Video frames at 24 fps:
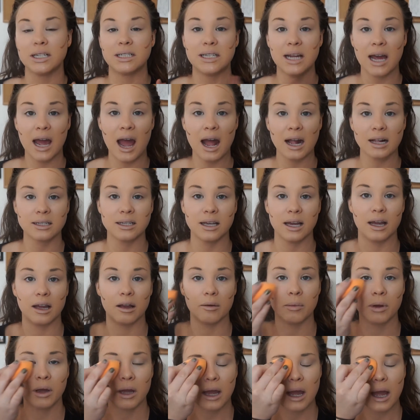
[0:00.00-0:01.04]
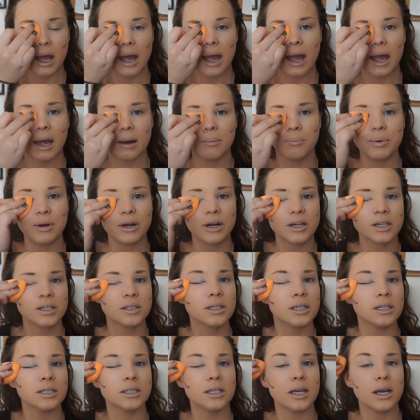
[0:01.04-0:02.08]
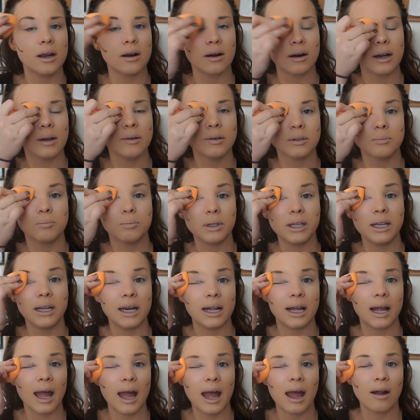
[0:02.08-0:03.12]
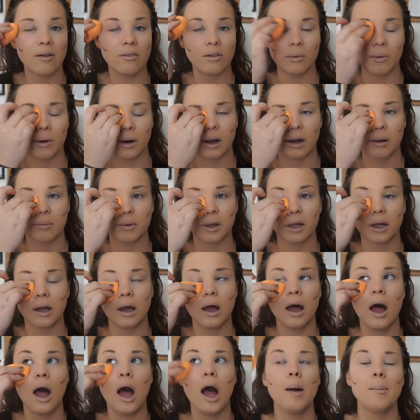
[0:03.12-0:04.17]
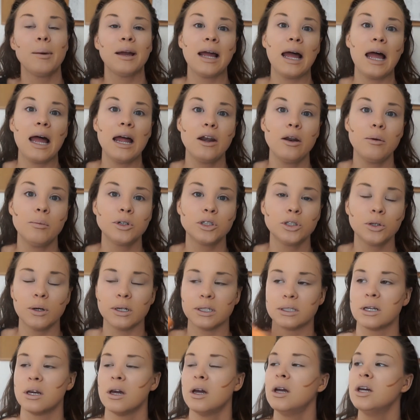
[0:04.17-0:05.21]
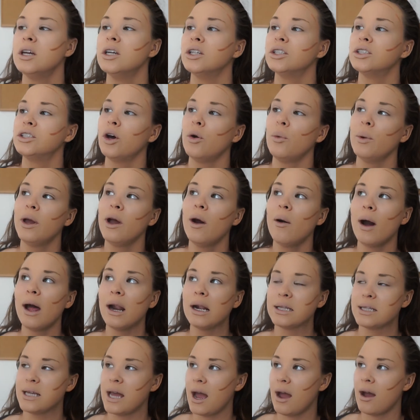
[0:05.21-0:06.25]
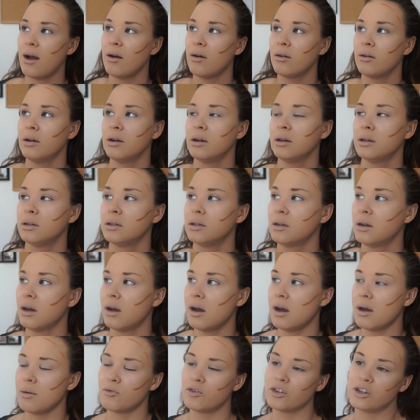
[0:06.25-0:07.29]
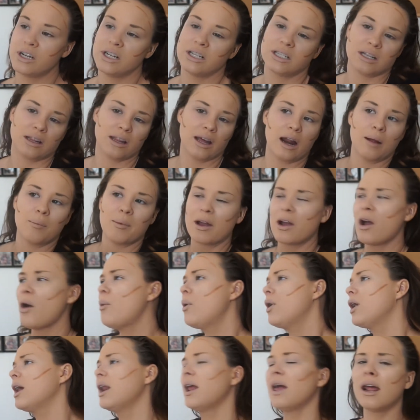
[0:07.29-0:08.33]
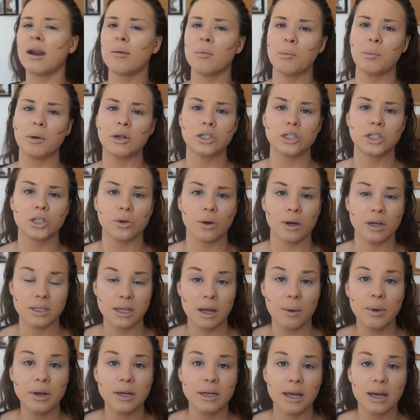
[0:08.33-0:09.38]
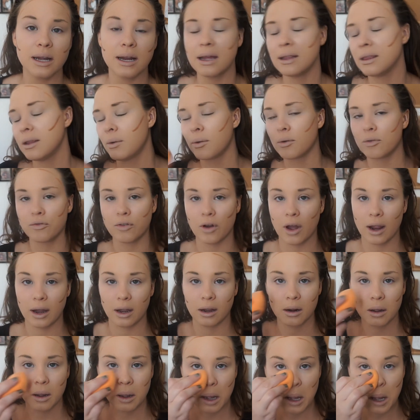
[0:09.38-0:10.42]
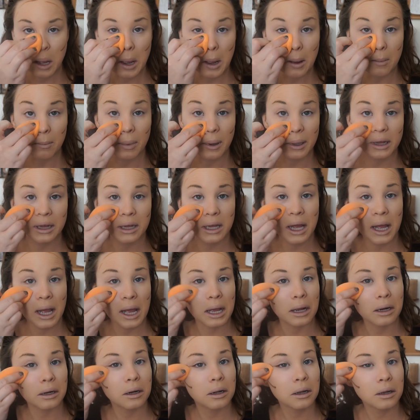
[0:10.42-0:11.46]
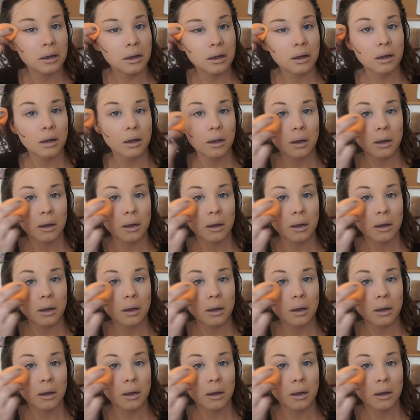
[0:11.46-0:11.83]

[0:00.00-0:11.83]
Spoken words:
attacked him and pierced his ear, and he was bleeding everywhere. And I'm like, oh my God, no more toys. So we go out of town for Disneyland. I'm like, oh, we're gonna get him a bunch of toys. And we did, and they were fine. But then,